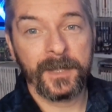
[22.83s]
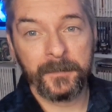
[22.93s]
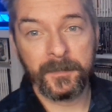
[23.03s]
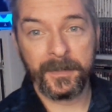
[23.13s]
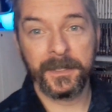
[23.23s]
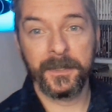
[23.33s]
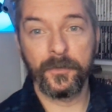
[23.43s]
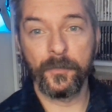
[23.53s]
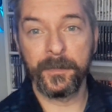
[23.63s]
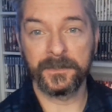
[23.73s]
I'm the man they
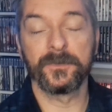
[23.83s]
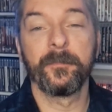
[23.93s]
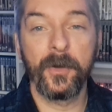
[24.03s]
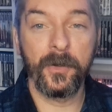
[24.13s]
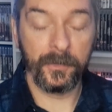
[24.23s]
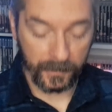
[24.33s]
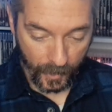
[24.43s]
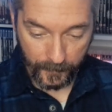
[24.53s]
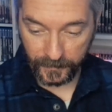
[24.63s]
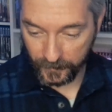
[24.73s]
call Pixel Paul.
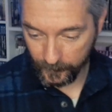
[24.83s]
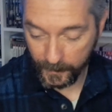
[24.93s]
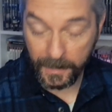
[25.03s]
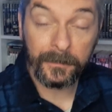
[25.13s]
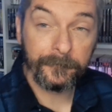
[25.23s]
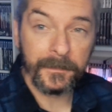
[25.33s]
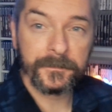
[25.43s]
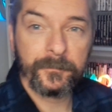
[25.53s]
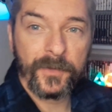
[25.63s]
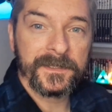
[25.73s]
Hope you're doing well.
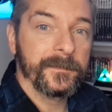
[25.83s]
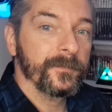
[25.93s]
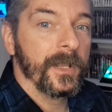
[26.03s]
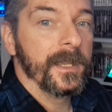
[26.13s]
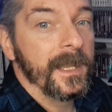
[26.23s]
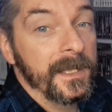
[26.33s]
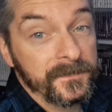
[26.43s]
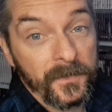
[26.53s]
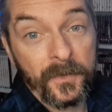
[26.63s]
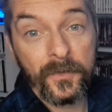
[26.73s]
Thanks for pressing play
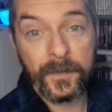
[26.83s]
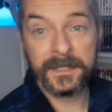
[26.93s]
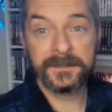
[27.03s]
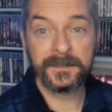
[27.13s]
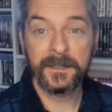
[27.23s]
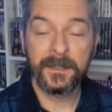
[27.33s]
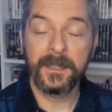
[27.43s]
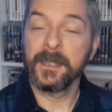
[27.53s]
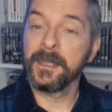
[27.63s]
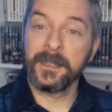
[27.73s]
as always.
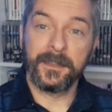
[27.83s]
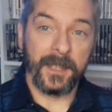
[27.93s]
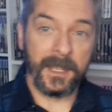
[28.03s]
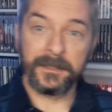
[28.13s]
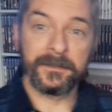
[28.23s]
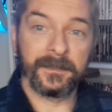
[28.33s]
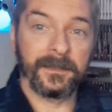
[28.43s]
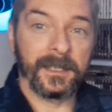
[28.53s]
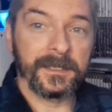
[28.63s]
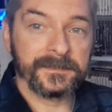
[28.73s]
And
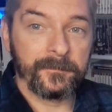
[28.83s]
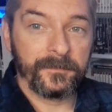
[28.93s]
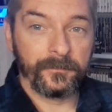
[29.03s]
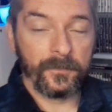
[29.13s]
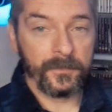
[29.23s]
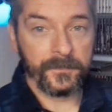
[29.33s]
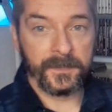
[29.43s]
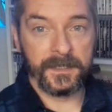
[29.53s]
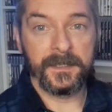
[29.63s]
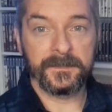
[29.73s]
like I said before,
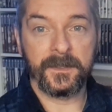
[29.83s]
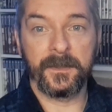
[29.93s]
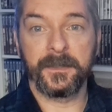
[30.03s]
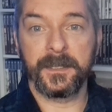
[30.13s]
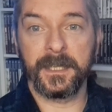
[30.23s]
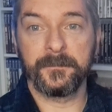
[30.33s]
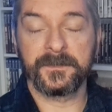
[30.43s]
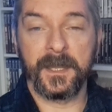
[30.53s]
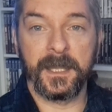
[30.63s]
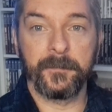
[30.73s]
these are the games
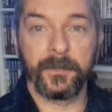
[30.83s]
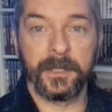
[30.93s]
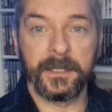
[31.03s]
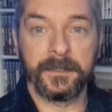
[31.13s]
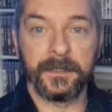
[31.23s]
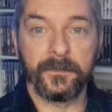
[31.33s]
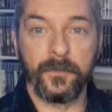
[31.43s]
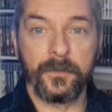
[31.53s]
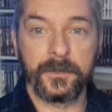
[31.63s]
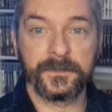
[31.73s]
that I played in
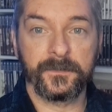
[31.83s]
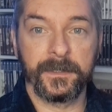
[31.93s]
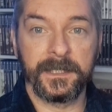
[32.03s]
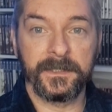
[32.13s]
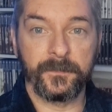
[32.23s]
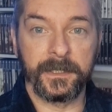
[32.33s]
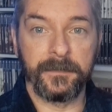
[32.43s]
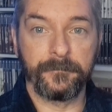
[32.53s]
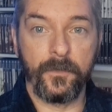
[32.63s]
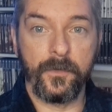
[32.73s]
August
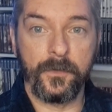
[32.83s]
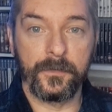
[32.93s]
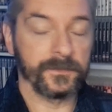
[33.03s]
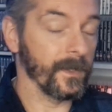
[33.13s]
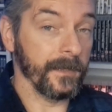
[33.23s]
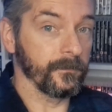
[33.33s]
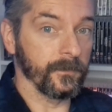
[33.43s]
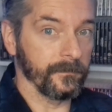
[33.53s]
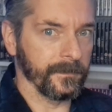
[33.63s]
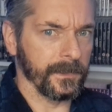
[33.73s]
2024. So I haven't
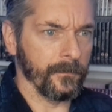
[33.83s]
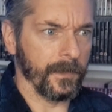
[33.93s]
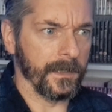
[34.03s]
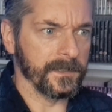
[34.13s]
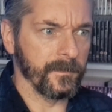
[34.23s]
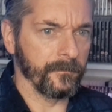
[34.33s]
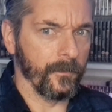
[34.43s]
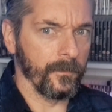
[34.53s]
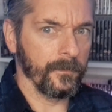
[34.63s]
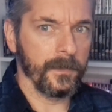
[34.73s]
done a video like this before.